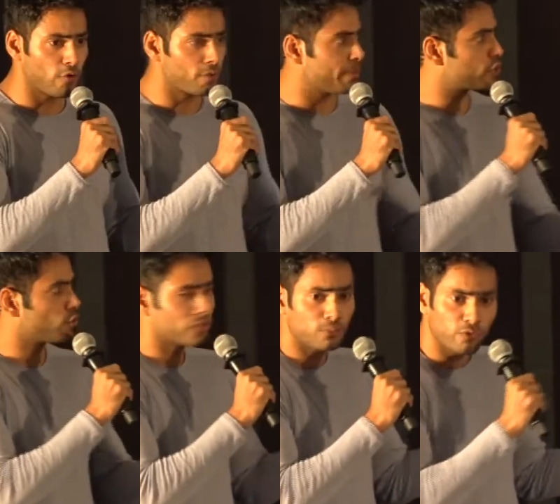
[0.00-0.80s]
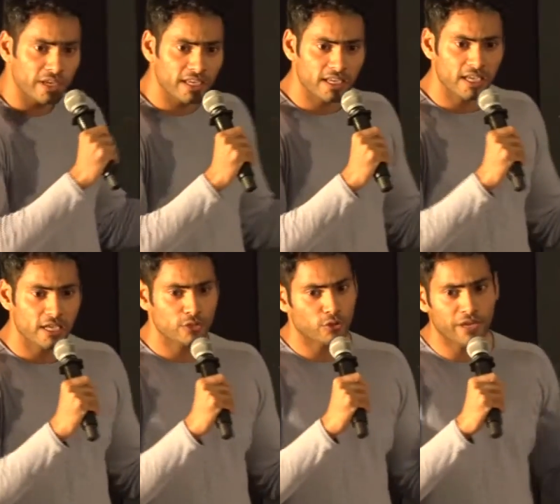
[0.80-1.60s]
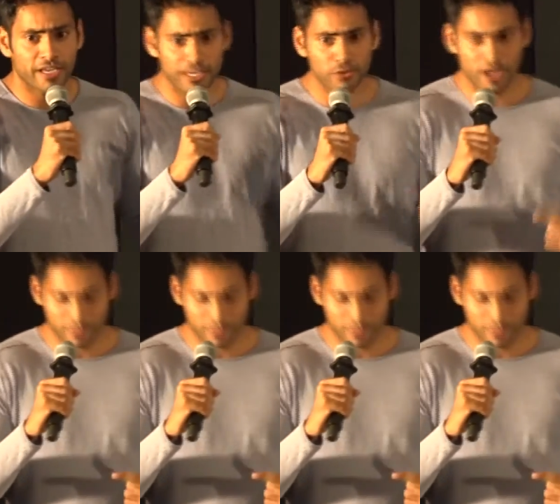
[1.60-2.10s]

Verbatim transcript: we won't be shown the movie, so we agreed to